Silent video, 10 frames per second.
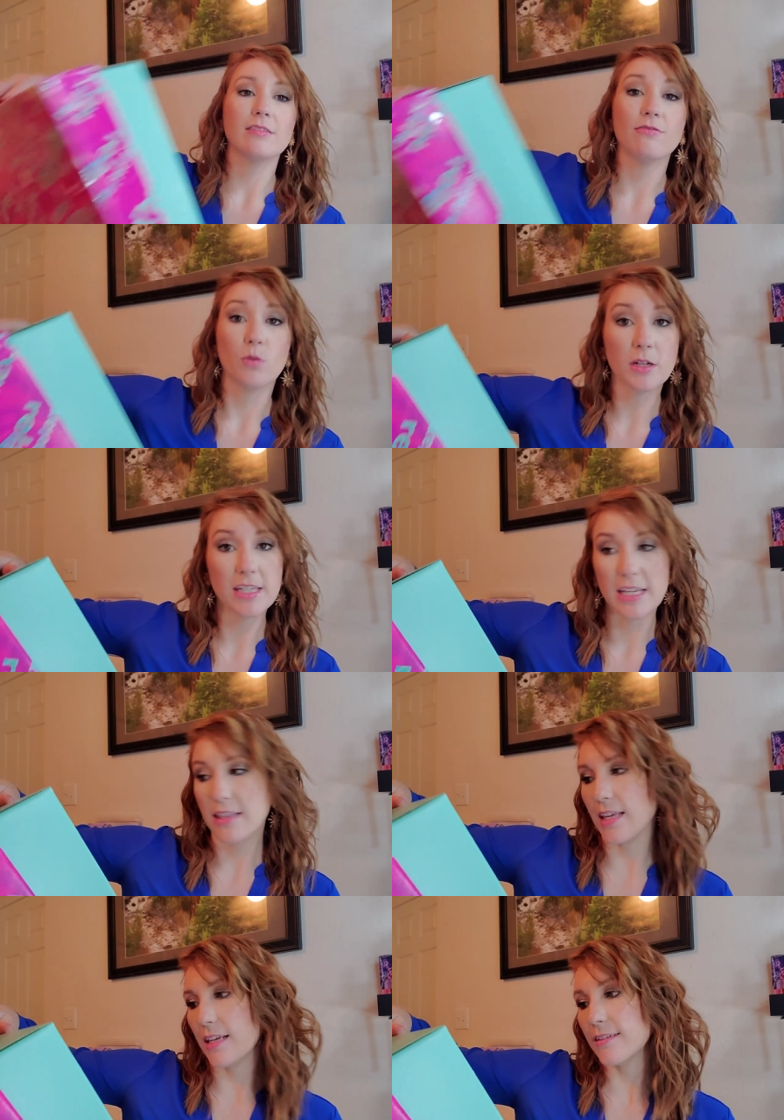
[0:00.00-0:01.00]

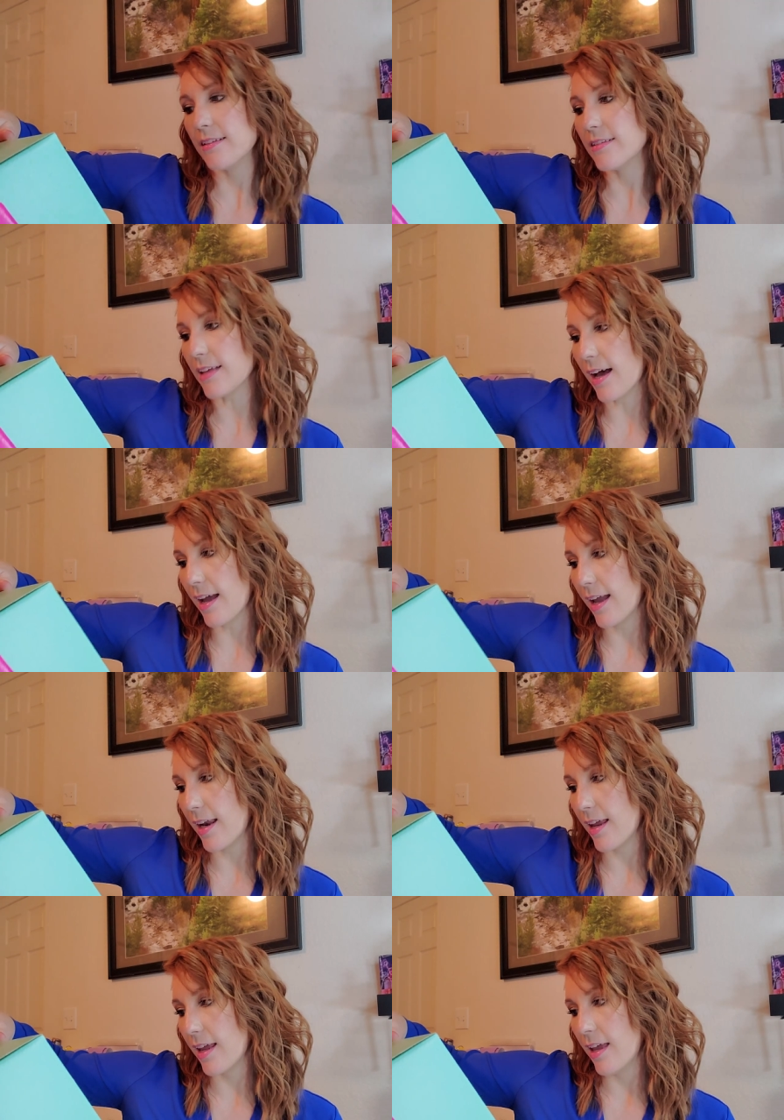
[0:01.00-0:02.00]
14 things
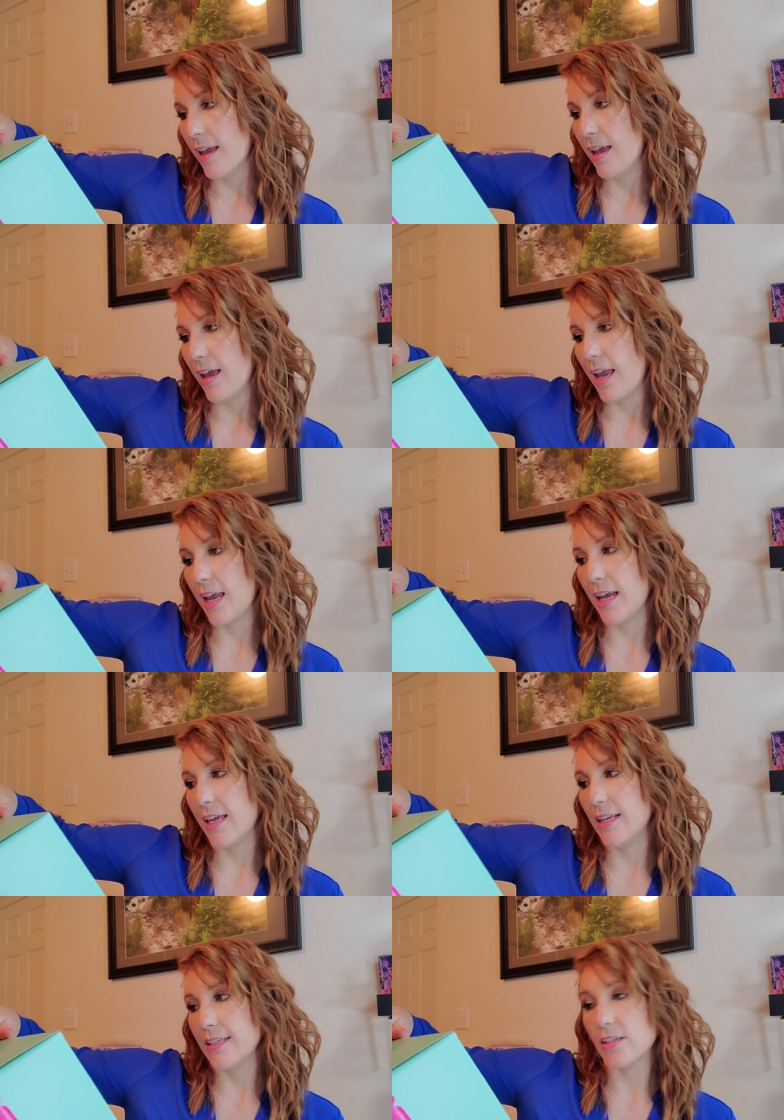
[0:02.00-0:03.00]
inside
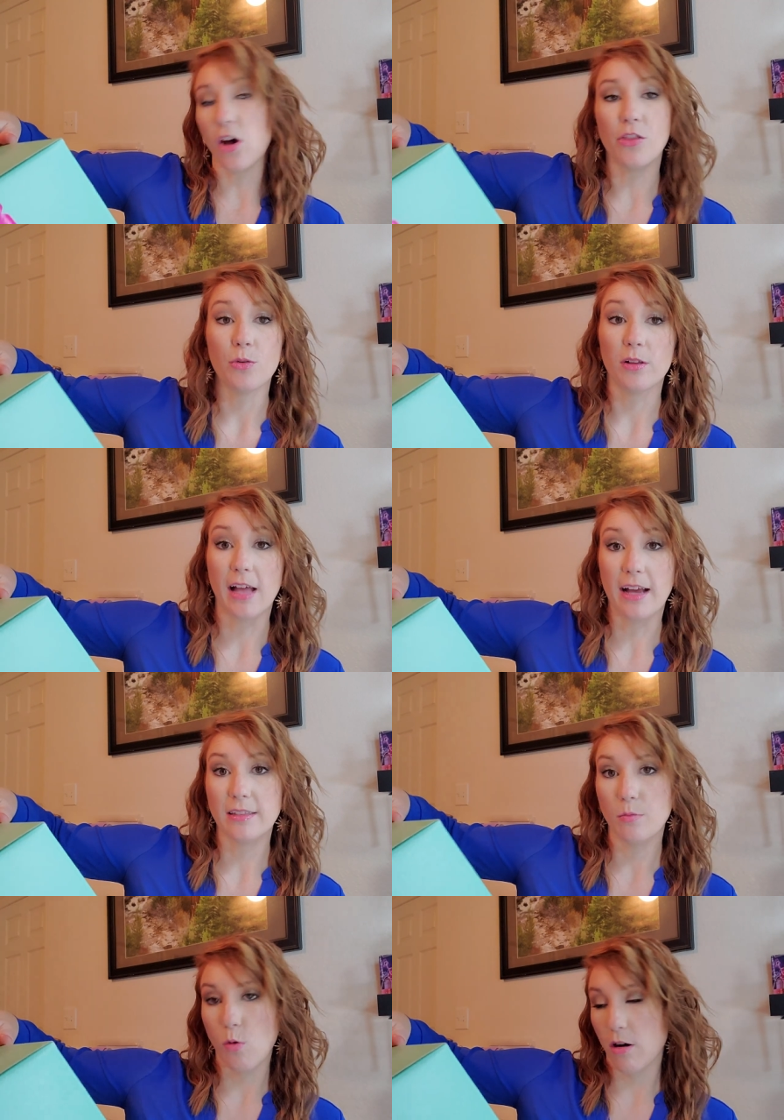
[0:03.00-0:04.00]
and it's called the
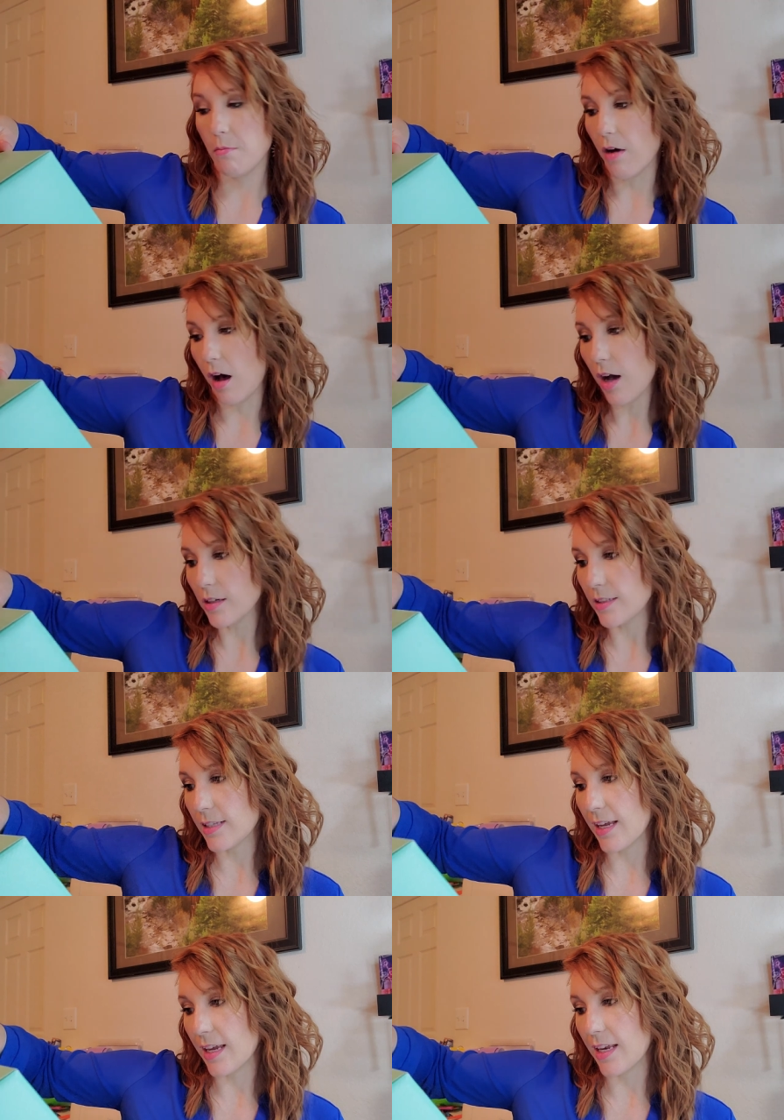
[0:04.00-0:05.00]
Relax More
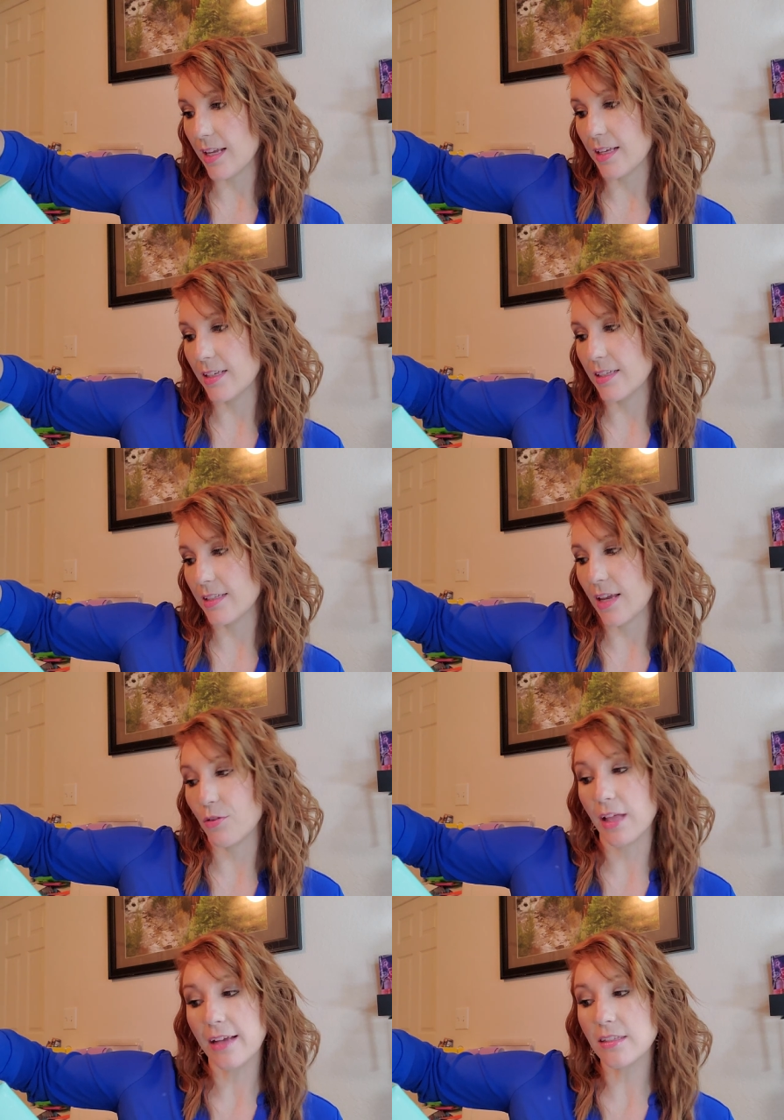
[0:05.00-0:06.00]
box. It is a
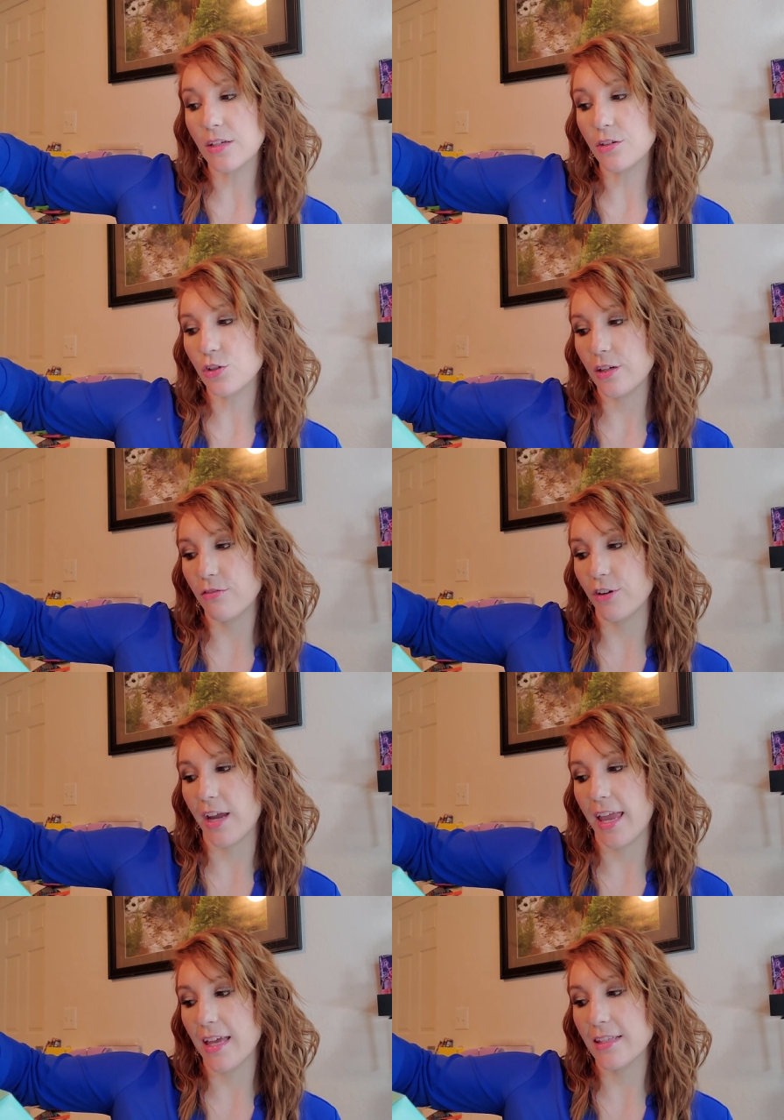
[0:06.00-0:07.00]
relaxing retreat for
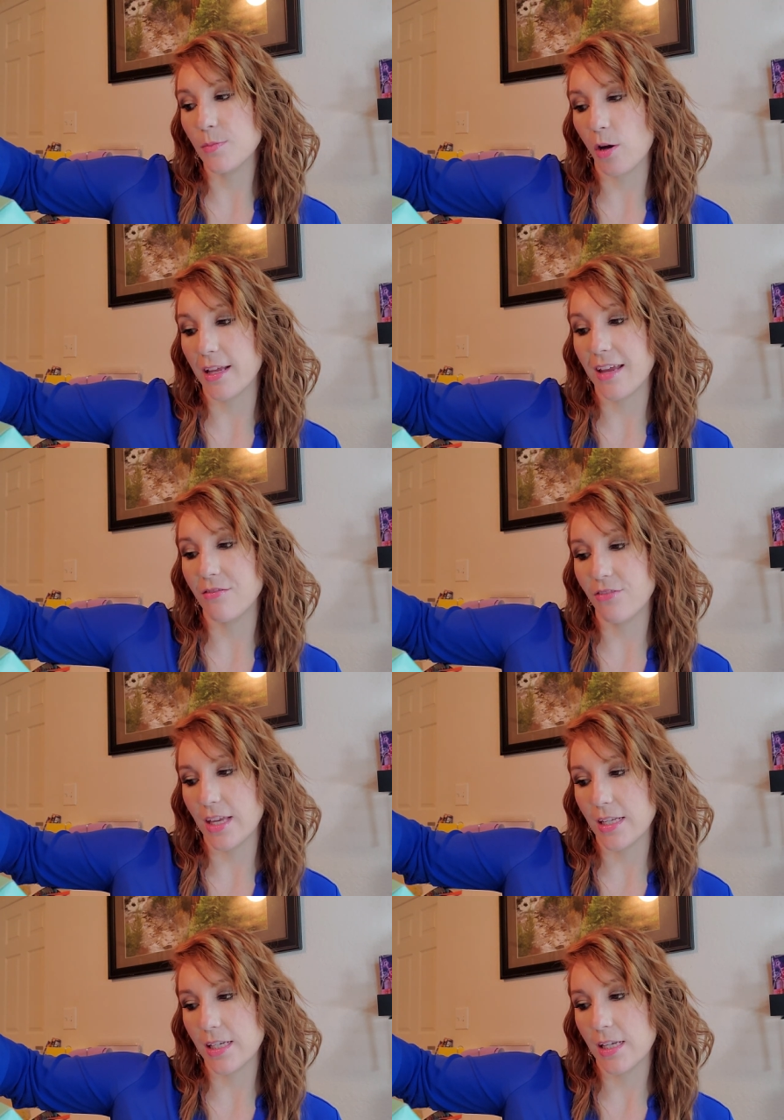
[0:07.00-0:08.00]
hands, body, and
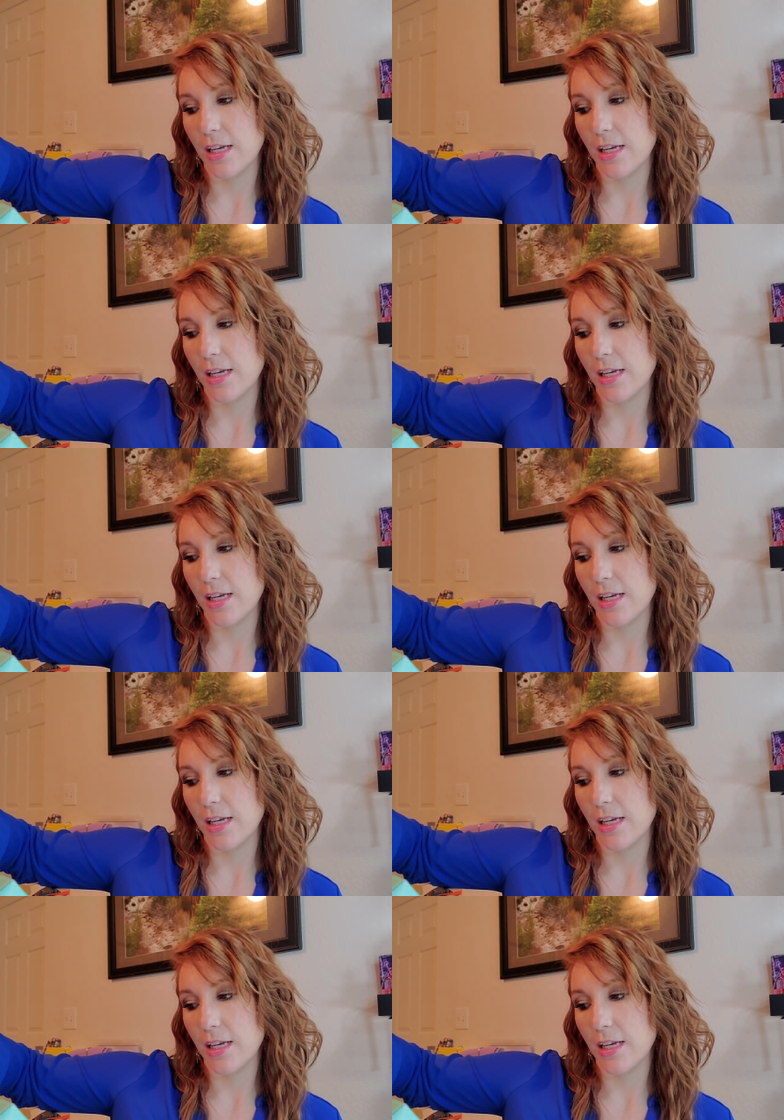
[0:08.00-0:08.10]
feet.